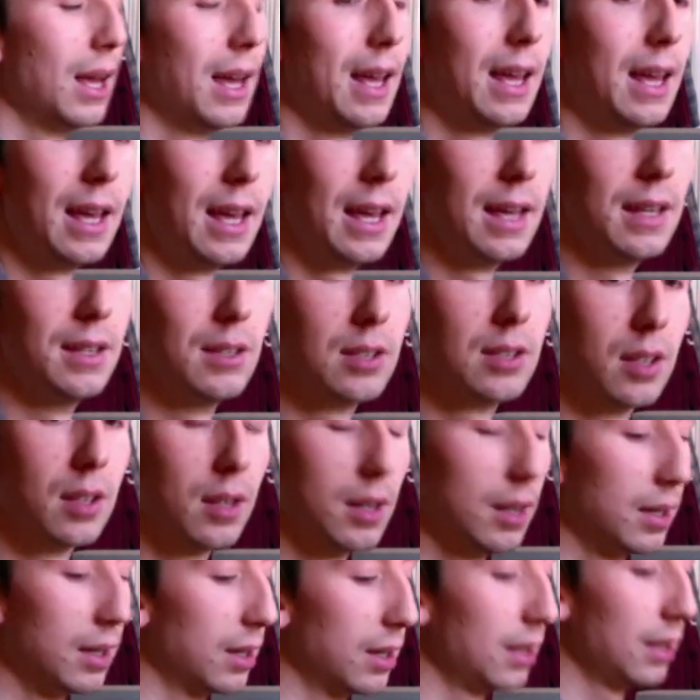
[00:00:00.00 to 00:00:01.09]
is
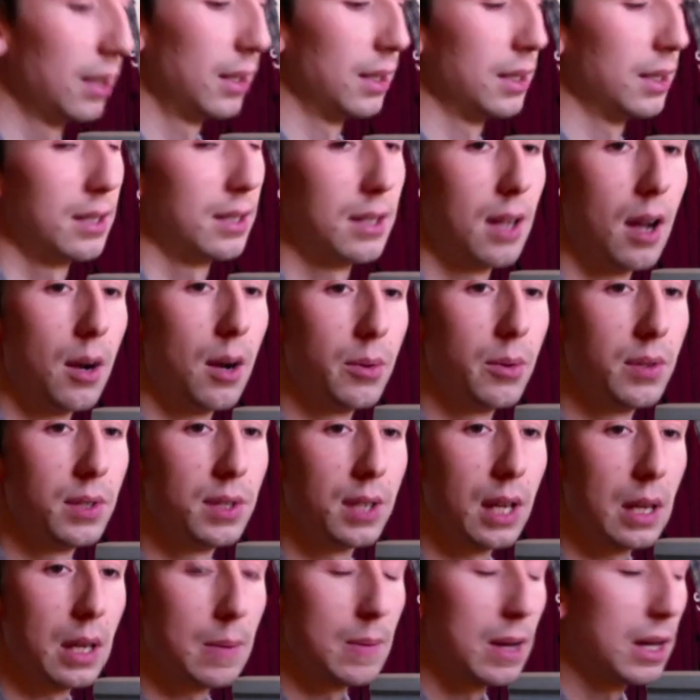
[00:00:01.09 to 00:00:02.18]
going to start with
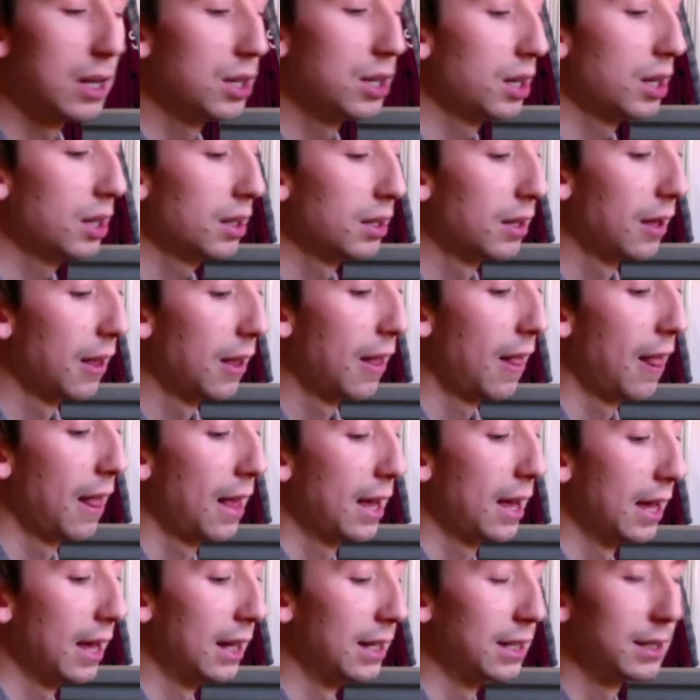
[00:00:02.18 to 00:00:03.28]
C major.
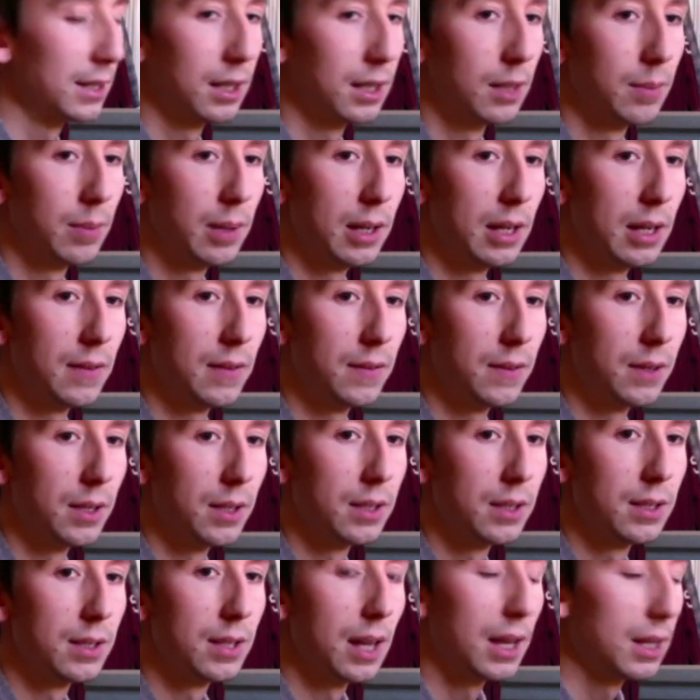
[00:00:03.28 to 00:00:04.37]
And it's going to be for
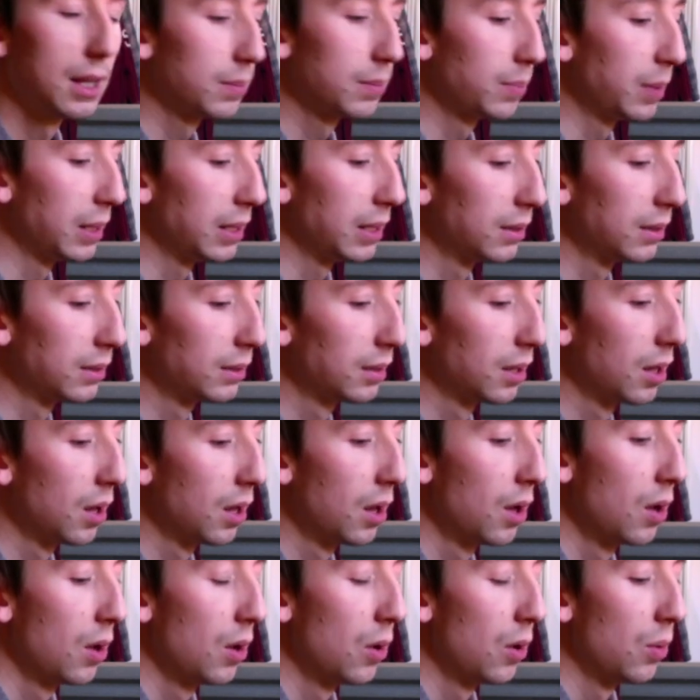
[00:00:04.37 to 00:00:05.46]
6 beats.
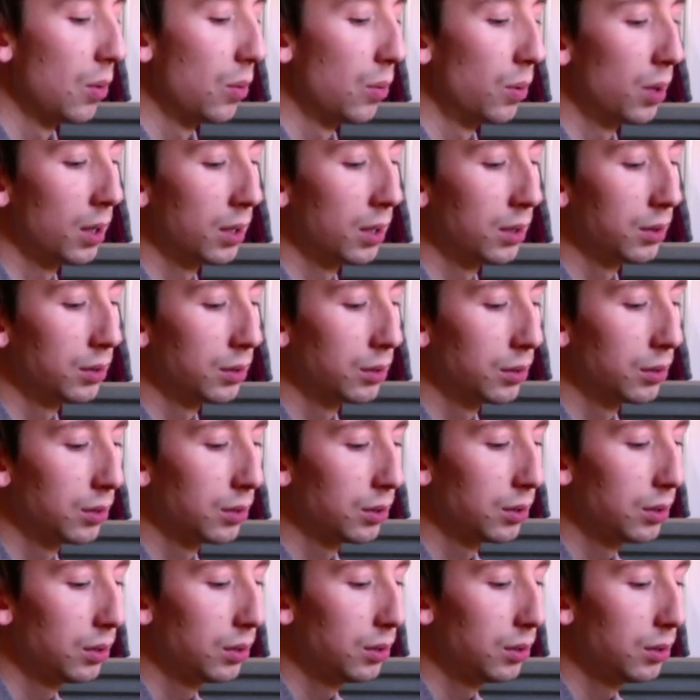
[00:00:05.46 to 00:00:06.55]
1,
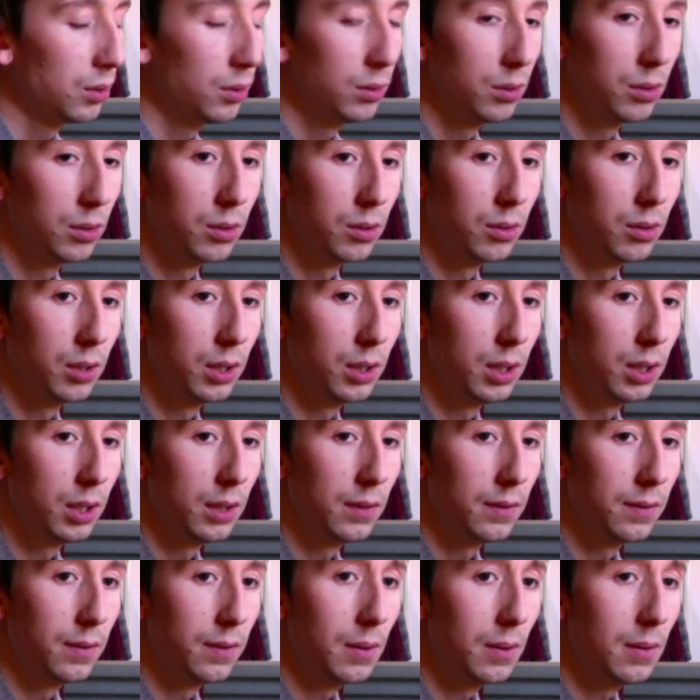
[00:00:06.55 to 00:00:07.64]
2,
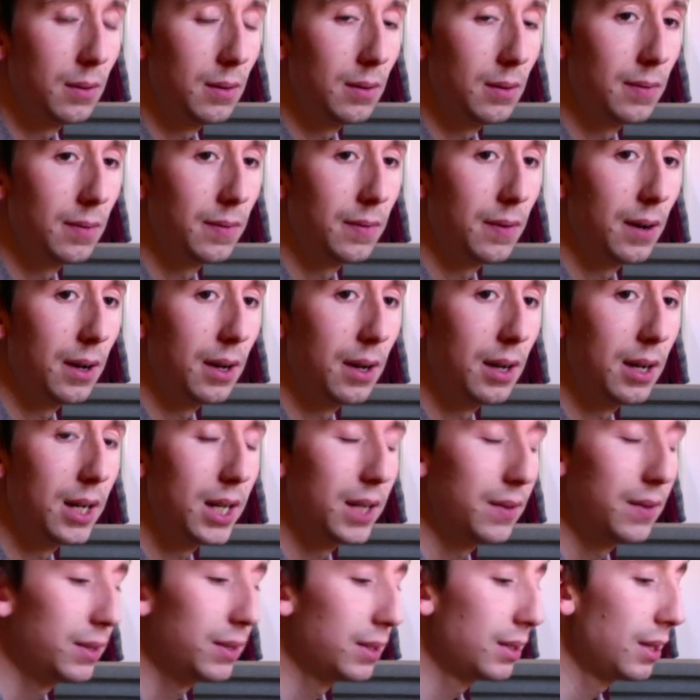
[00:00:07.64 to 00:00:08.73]
3, 4,
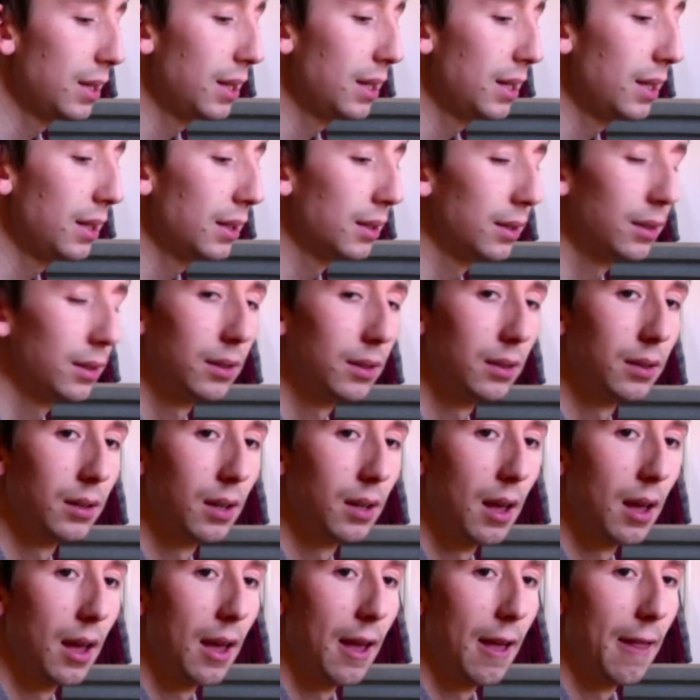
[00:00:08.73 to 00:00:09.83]
5, 6.
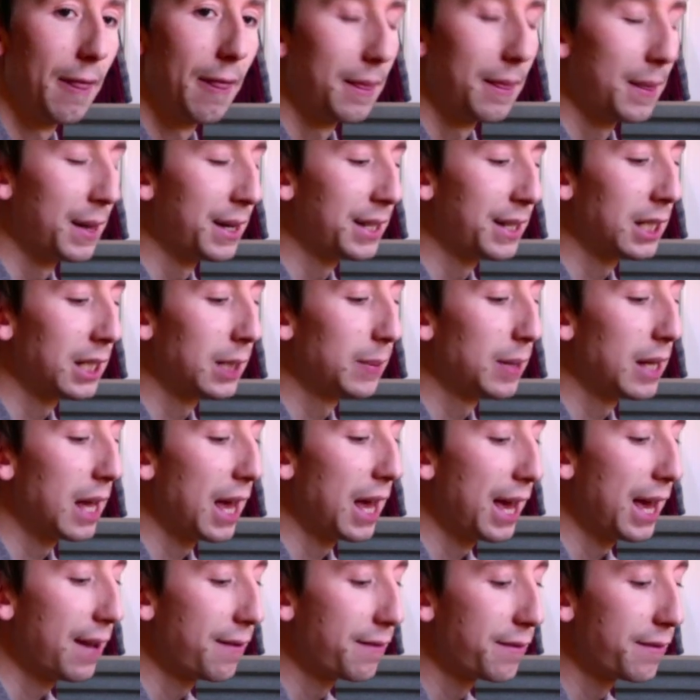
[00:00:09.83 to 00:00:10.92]
Then it's going to be
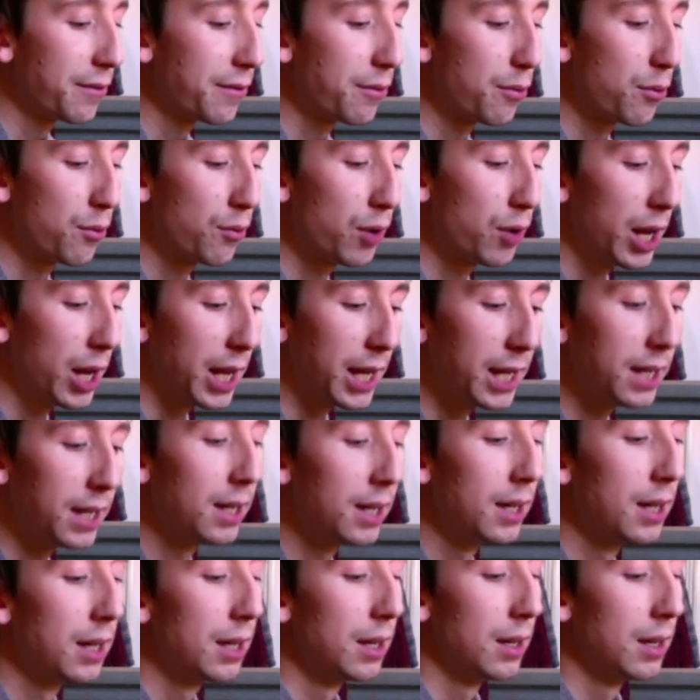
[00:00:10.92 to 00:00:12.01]
F for 3.
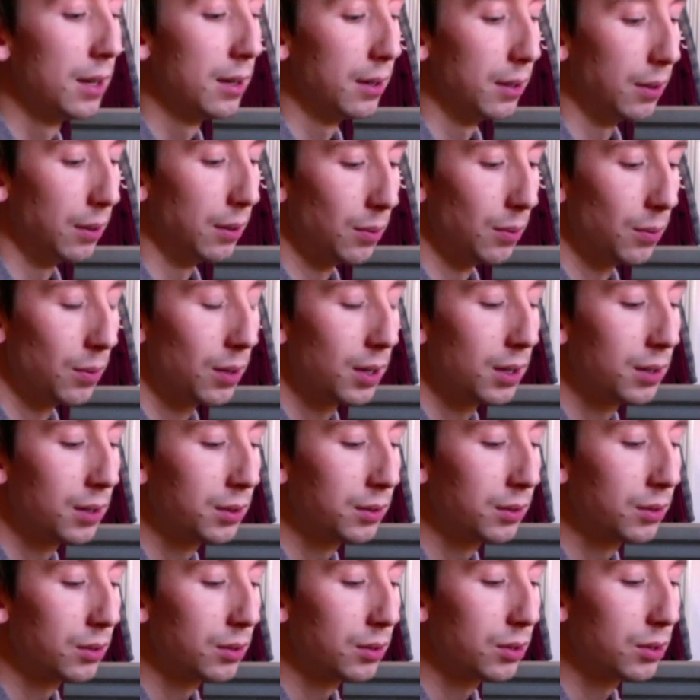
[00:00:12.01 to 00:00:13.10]

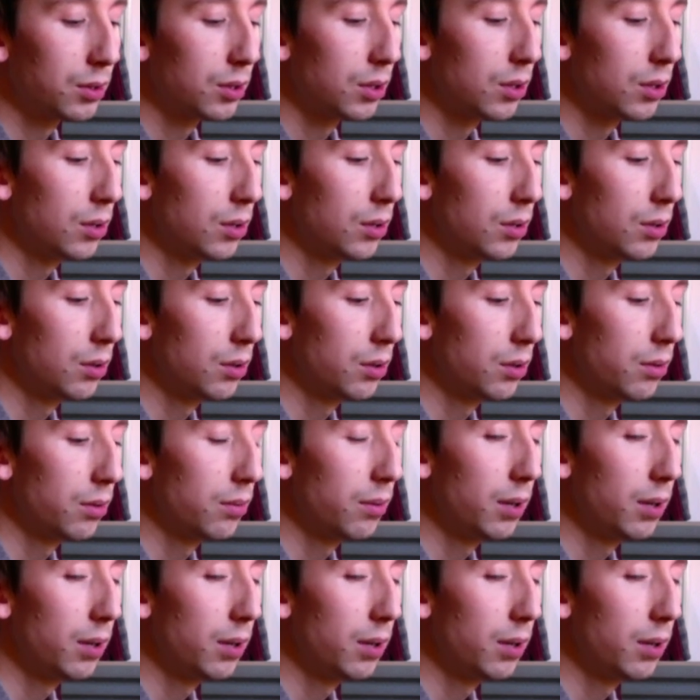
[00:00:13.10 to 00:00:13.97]
1, 2, 3.